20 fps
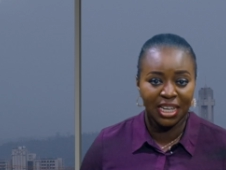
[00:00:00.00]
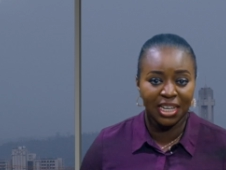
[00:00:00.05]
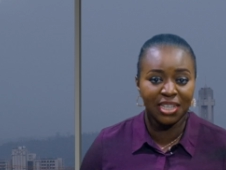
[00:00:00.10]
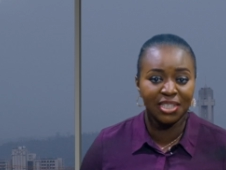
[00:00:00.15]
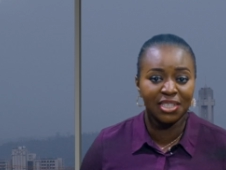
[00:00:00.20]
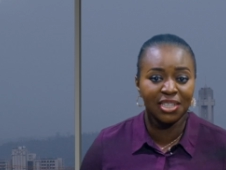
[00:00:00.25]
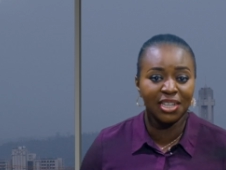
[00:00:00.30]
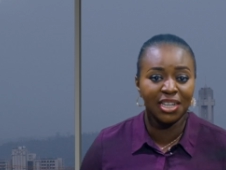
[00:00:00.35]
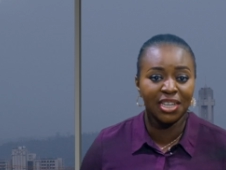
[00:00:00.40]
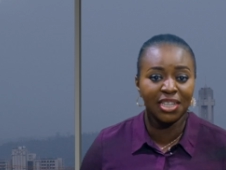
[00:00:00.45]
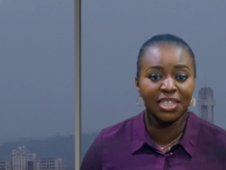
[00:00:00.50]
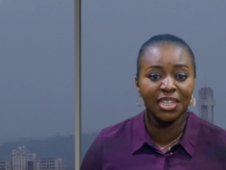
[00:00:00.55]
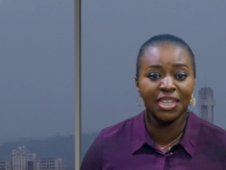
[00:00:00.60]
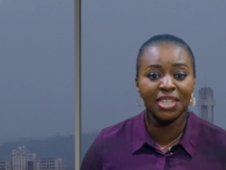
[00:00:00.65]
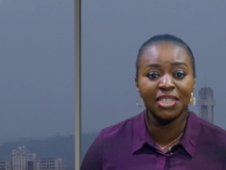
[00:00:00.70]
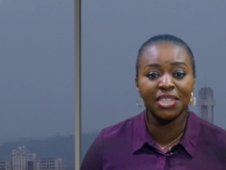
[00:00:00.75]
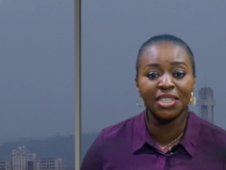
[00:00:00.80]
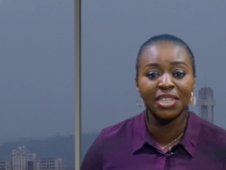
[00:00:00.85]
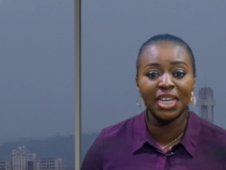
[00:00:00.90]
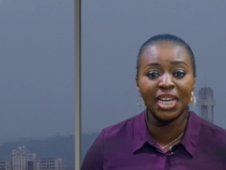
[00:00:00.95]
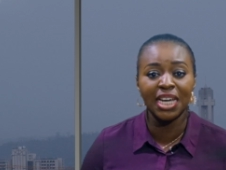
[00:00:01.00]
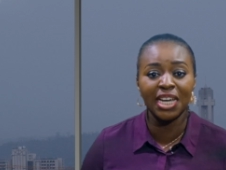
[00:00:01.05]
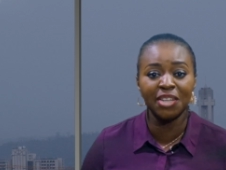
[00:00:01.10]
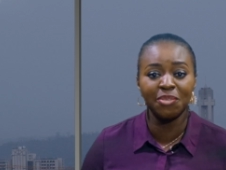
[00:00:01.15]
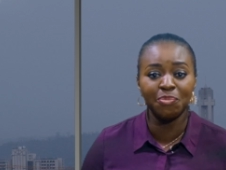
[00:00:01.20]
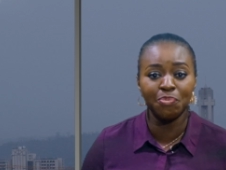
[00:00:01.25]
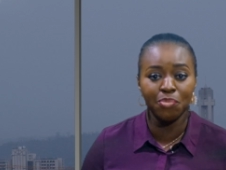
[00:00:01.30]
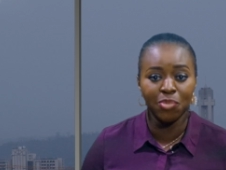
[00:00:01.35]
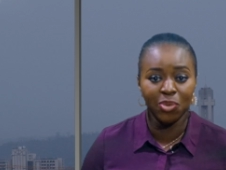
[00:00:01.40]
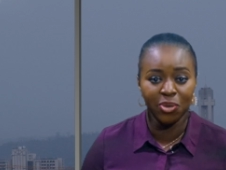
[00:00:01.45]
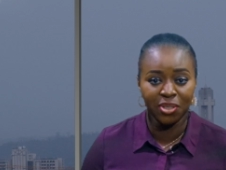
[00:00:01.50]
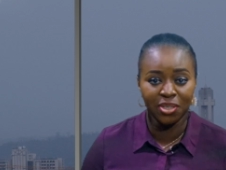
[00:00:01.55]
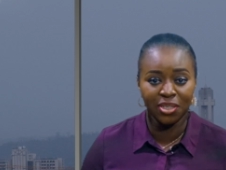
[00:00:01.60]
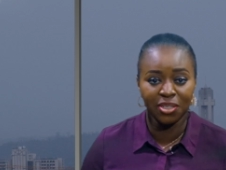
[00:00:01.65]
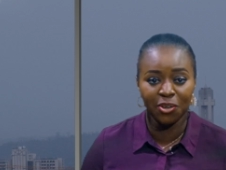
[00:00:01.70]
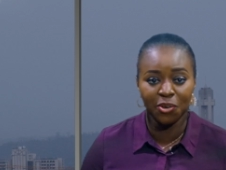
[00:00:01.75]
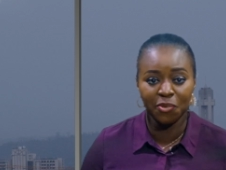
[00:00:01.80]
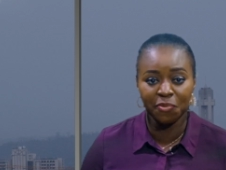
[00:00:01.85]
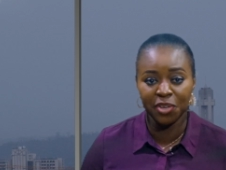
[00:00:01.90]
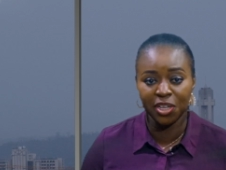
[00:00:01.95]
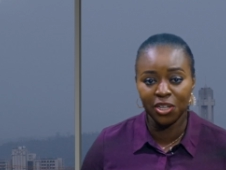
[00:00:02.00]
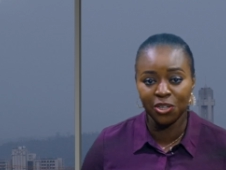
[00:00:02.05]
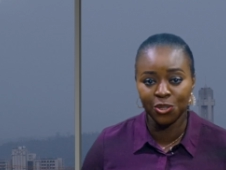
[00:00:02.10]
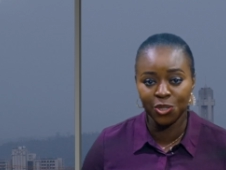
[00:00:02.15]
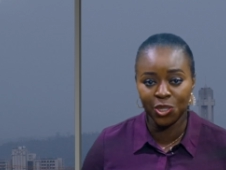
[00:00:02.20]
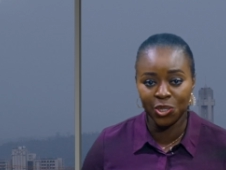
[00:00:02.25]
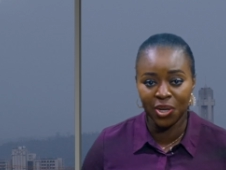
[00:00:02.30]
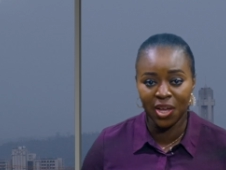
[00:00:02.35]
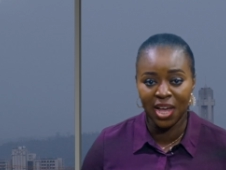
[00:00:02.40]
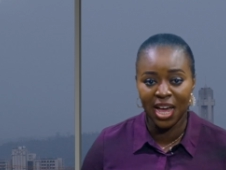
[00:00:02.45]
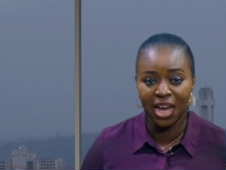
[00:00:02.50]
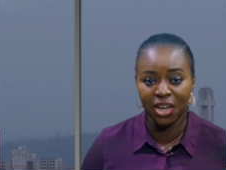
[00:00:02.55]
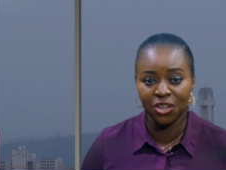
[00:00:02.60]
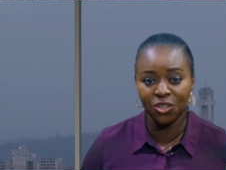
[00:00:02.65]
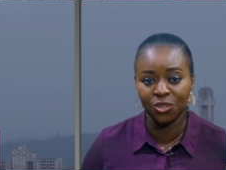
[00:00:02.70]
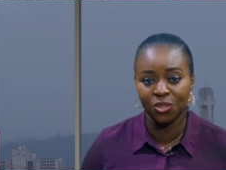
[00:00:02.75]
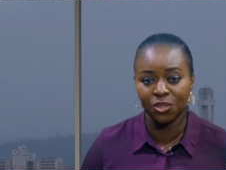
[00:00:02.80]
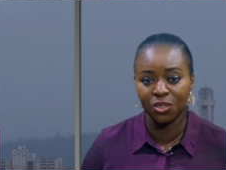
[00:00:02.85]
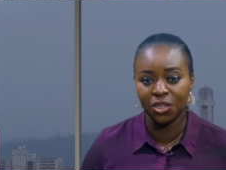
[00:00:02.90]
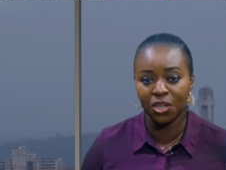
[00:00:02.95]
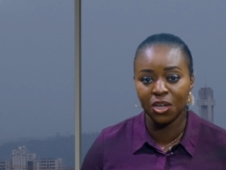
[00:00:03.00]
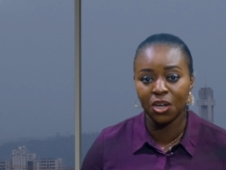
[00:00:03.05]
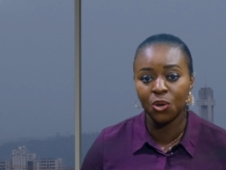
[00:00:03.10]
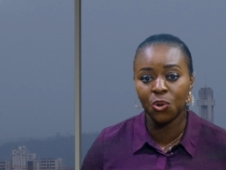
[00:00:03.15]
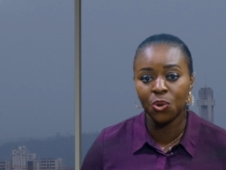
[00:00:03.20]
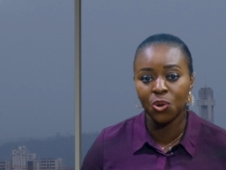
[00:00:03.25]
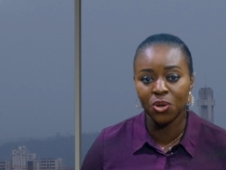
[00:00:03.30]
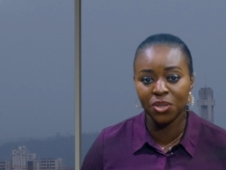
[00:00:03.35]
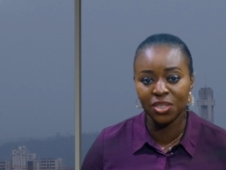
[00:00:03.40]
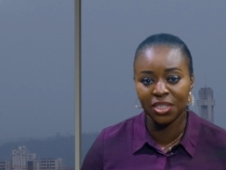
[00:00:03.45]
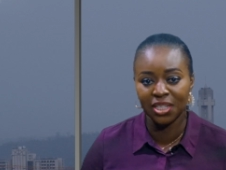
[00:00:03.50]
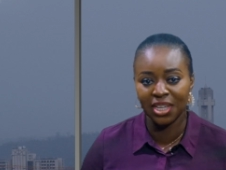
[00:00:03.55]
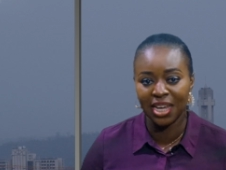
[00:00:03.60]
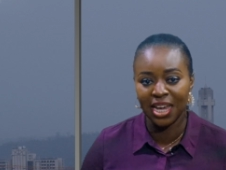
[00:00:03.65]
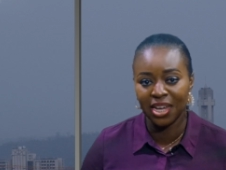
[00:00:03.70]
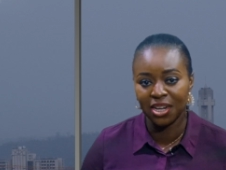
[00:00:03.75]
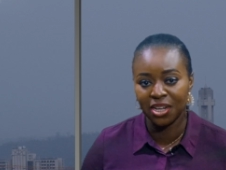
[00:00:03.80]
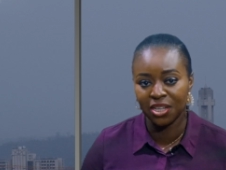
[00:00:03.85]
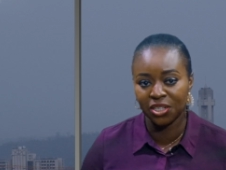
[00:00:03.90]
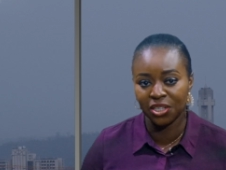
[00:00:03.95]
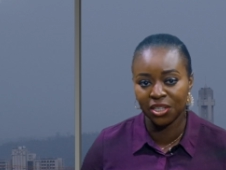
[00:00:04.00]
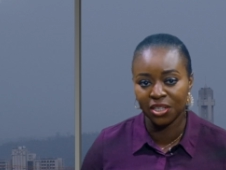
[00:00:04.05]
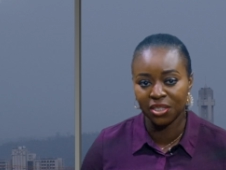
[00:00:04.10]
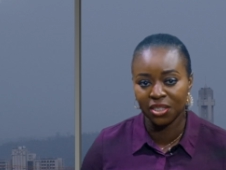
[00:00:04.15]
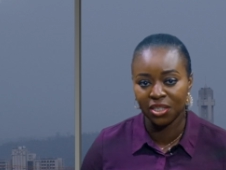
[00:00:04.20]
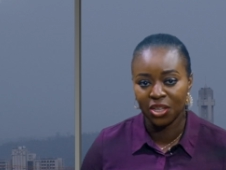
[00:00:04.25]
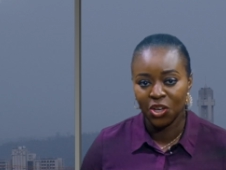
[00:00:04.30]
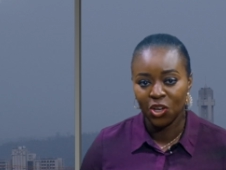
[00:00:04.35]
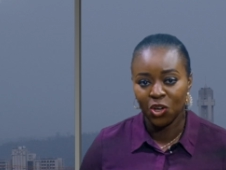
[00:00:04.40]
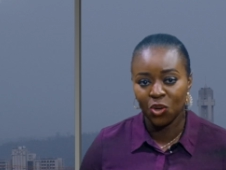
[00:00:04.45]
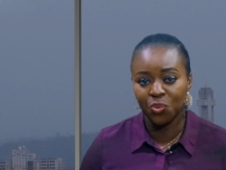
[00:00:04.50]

is the latest in eight months of industrial action across the NHS,